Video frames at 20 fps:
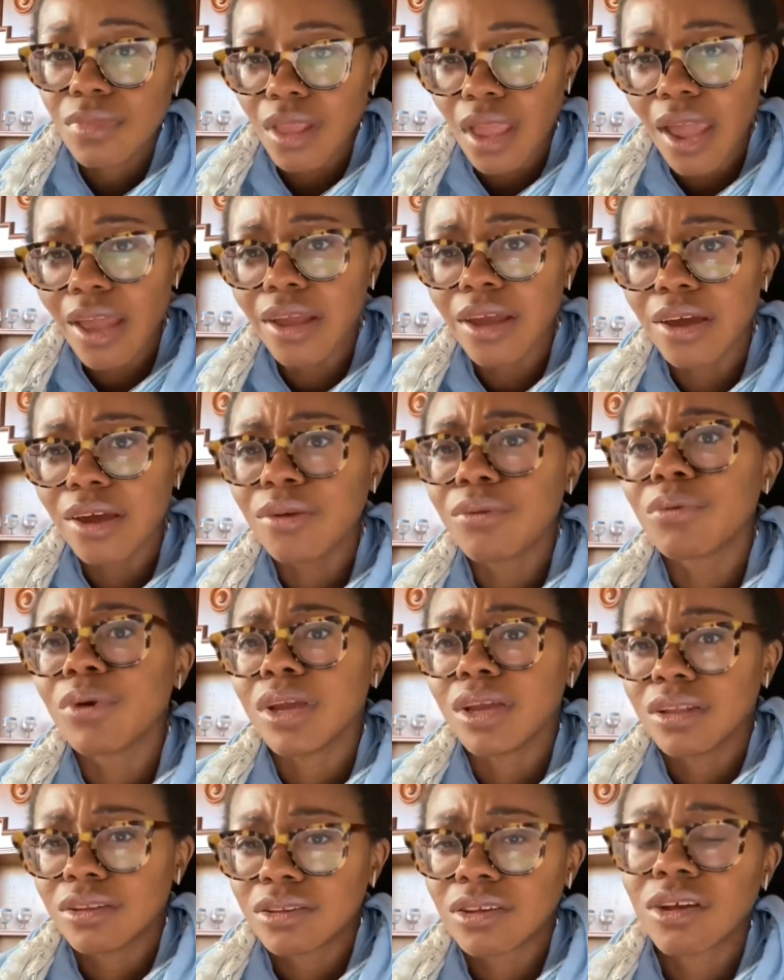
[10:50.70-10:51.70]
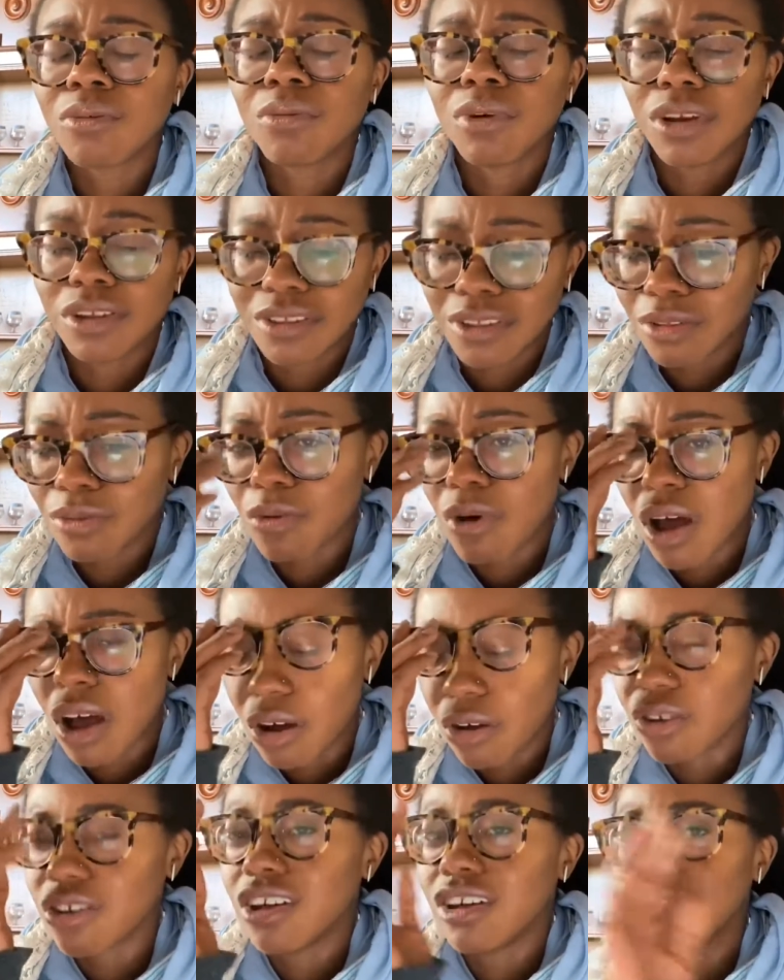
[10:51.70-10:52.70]
And Goodreads as
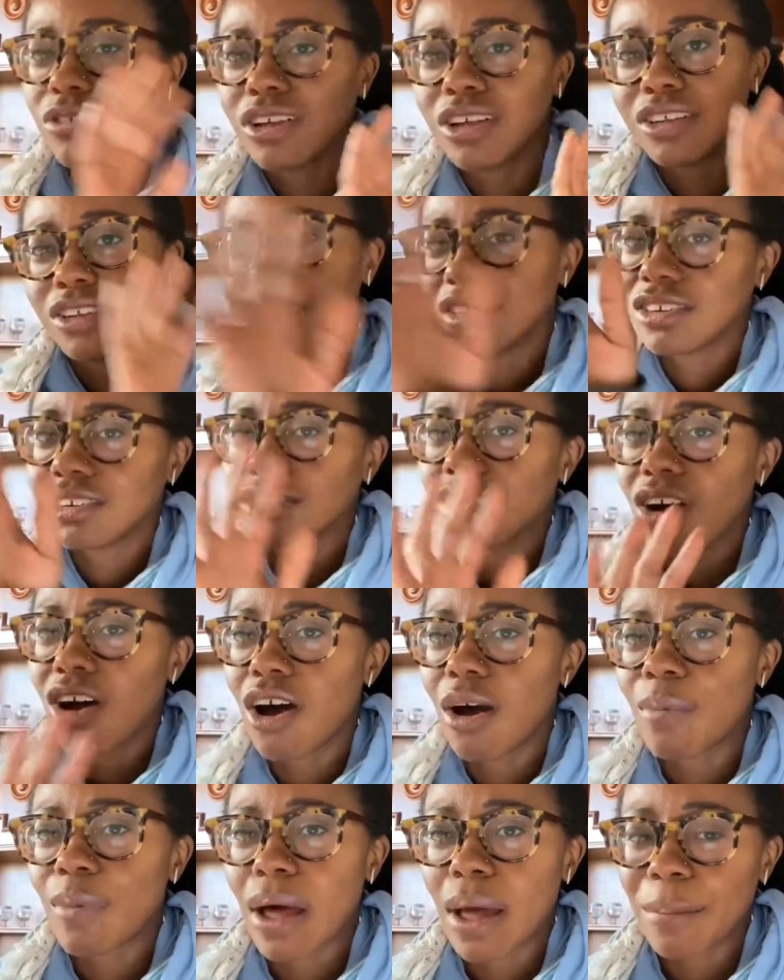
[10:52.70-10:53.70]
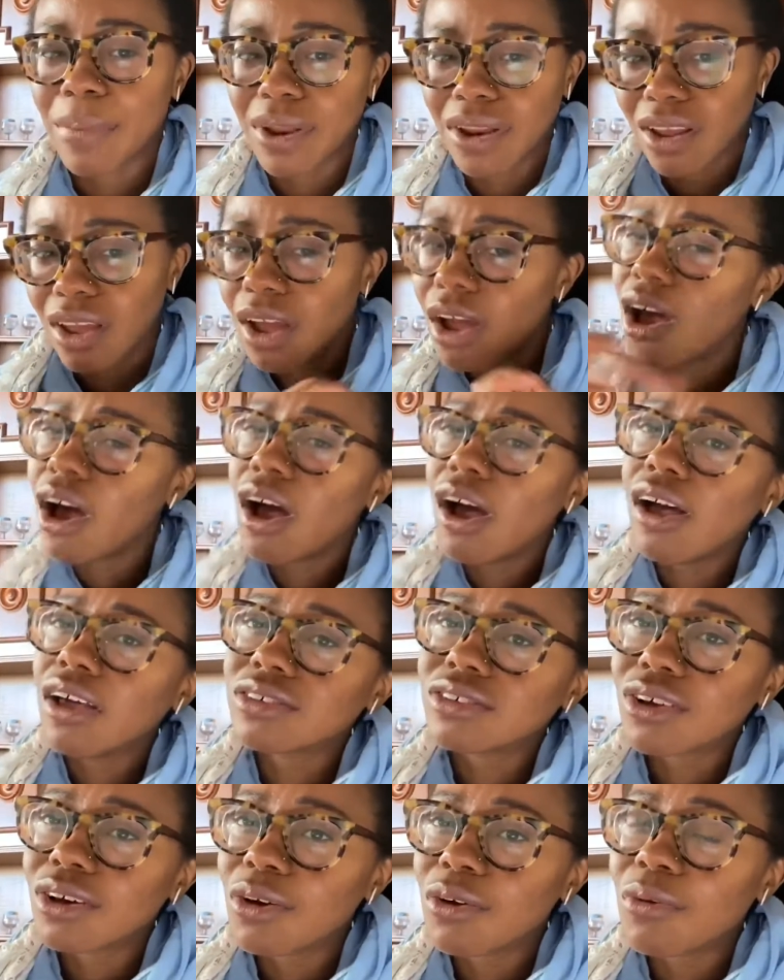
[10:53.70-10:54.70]
well. Goodreads is just all popping.
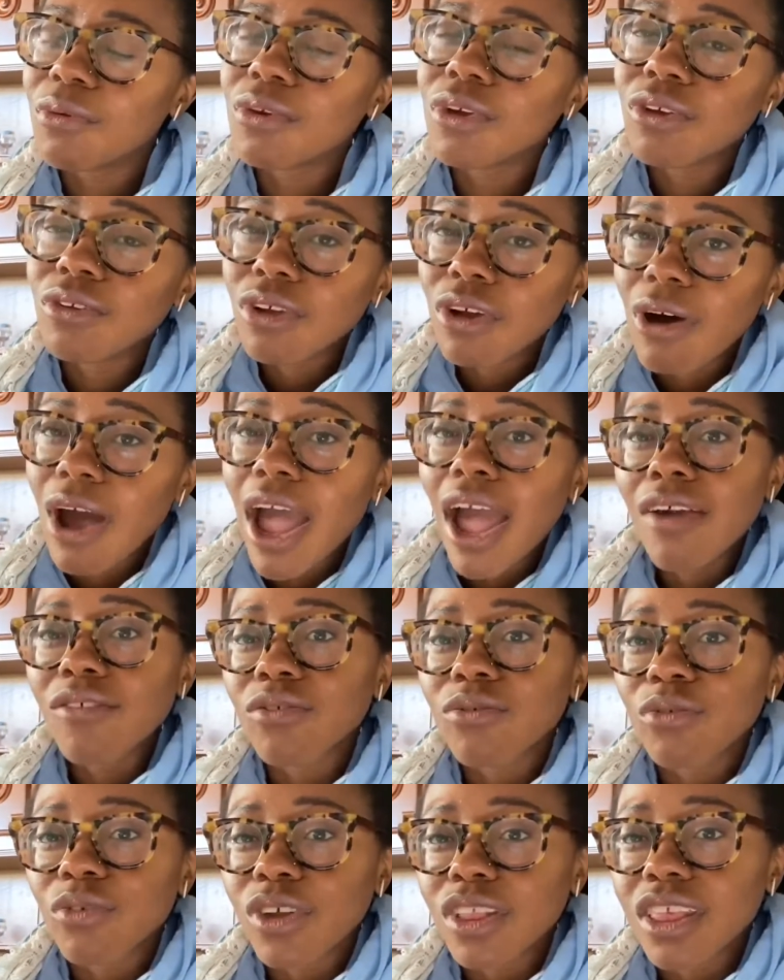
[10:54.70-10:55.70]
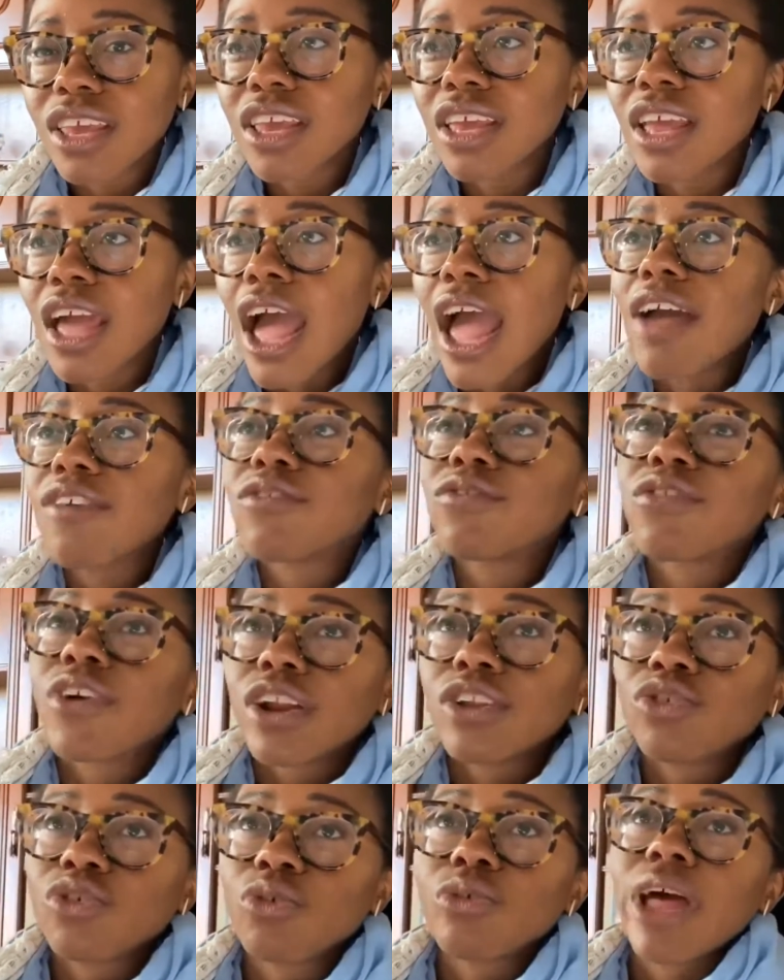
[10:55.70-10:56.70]
Also, I have
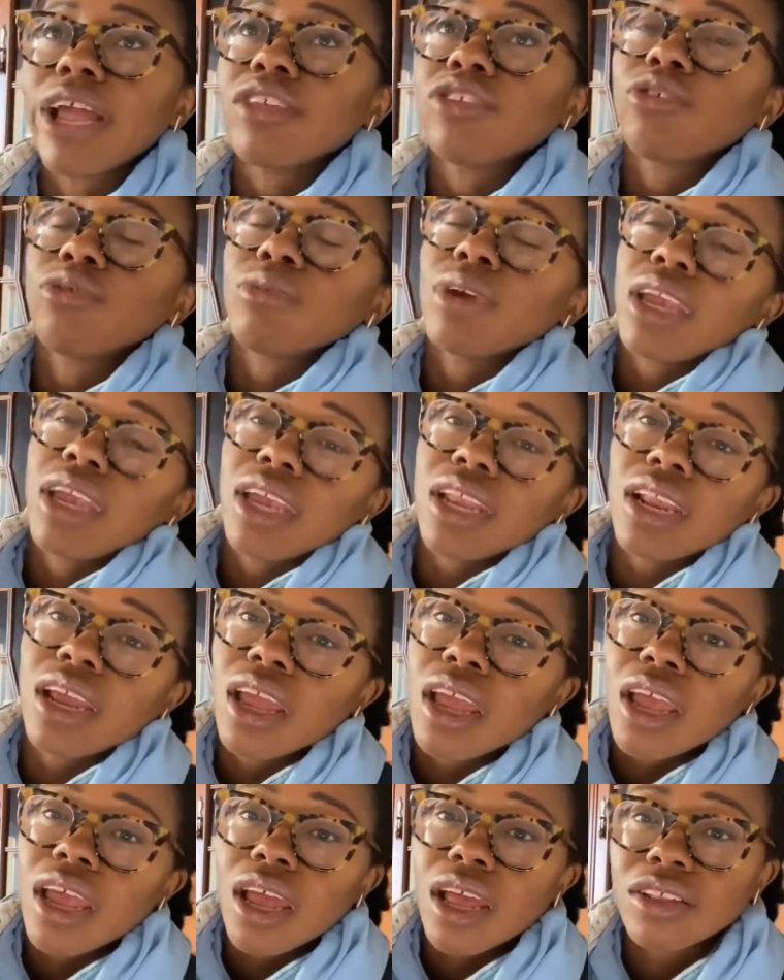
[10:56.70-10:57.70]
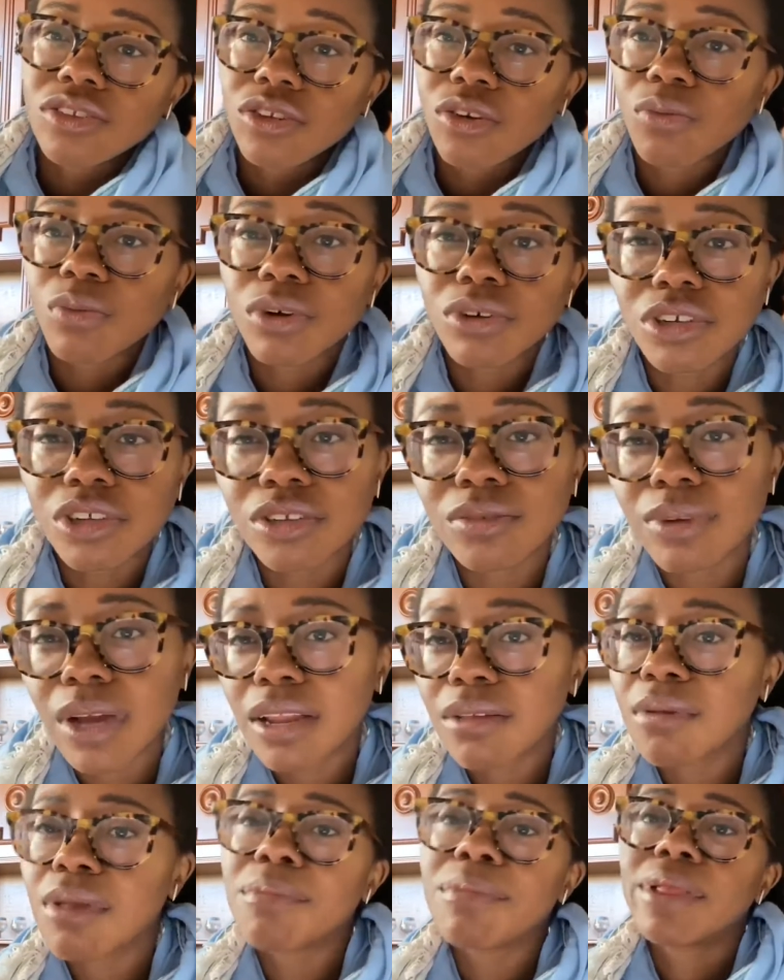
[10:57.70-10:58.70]
friends who like to read, and so we'll just
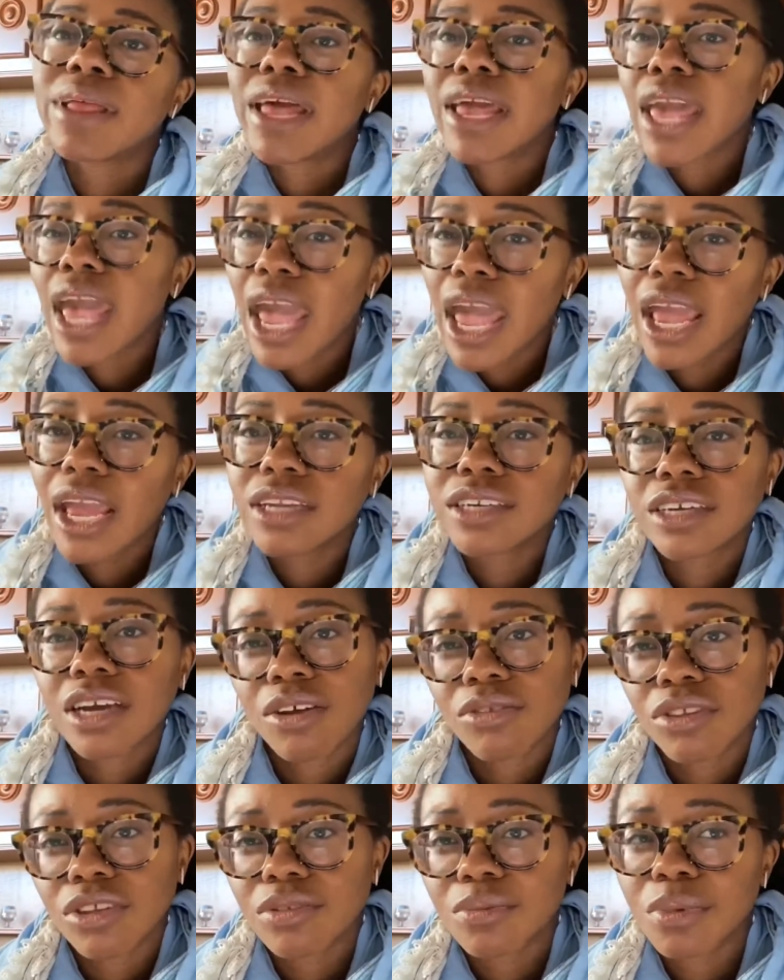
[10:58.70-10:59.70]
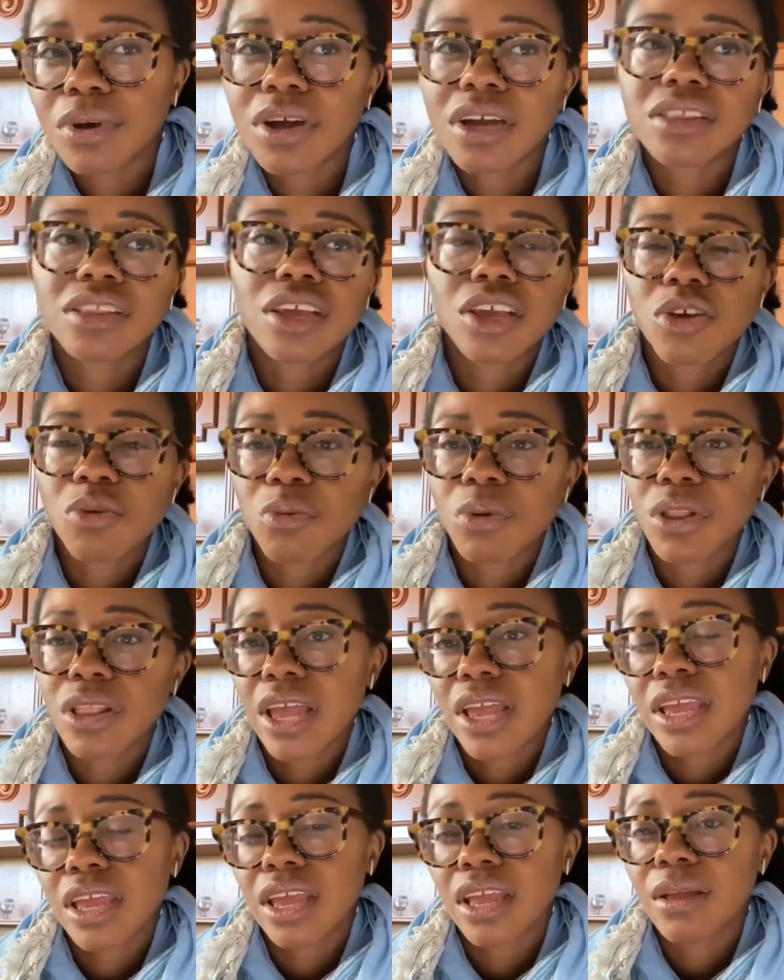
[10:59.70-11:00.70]
randomly be like, hey, check out this book. I think you would
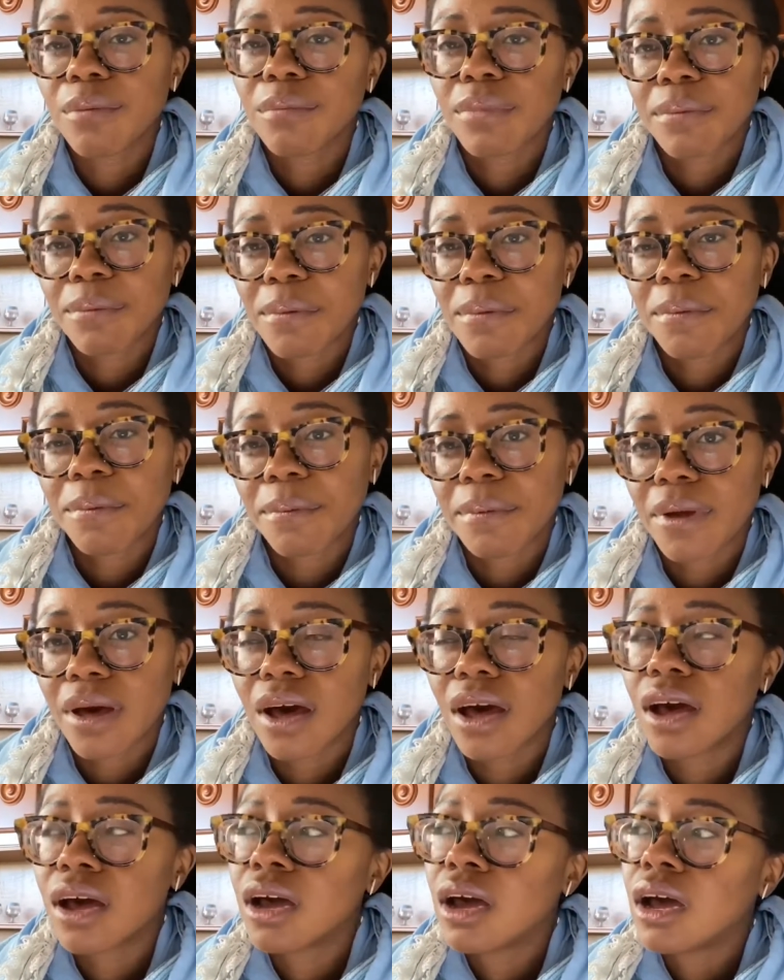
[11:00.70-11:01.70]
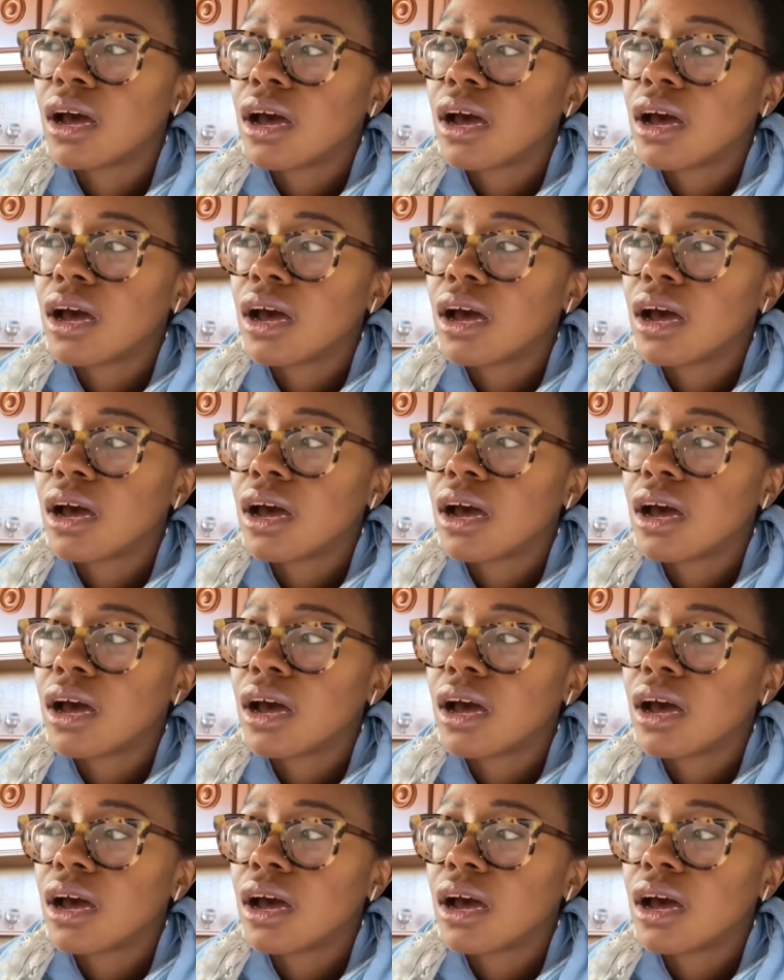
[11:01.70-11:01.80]
like it, blah, blah, blah, blah.